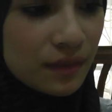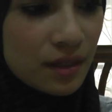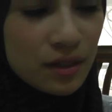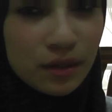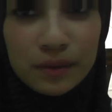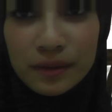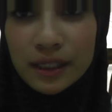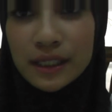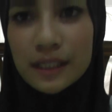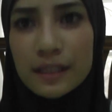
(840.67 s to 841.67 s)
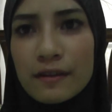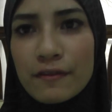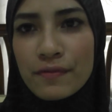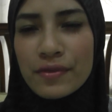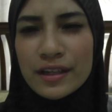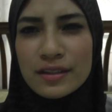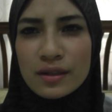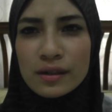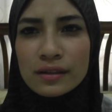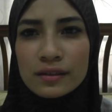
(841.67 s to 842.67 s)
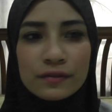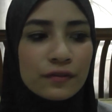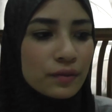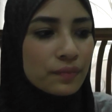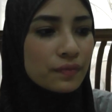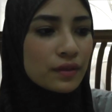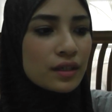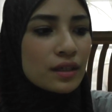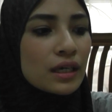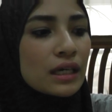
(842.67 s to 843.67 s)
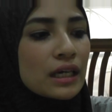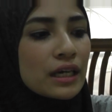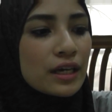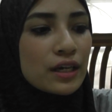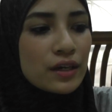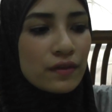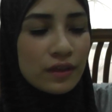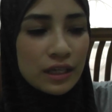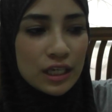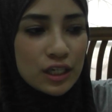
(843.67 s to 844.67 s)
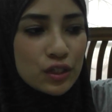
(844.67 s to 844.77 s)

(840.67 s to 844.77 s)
so that's all from the the